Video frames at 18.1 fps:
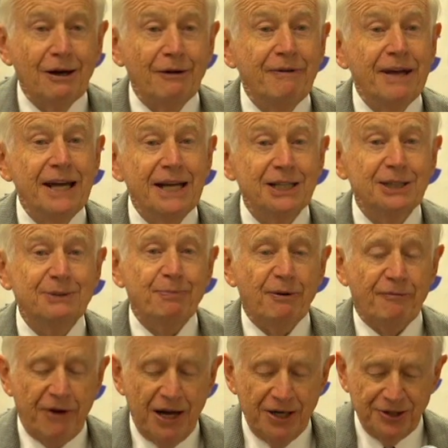of his
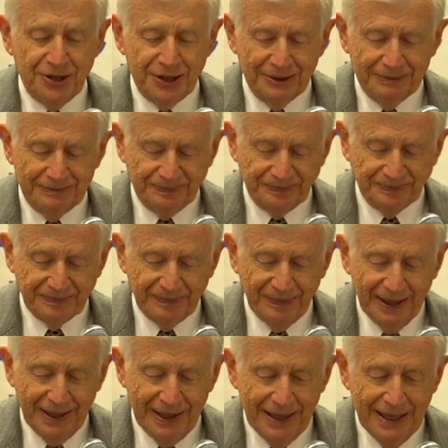profession,
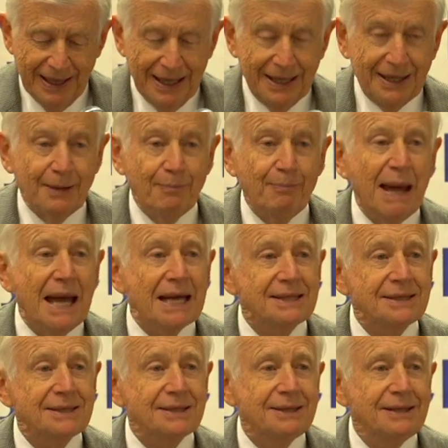the
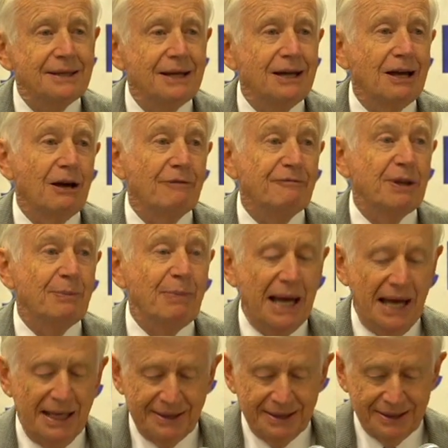best of the
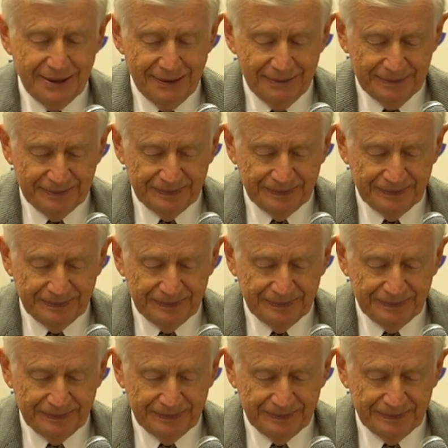best.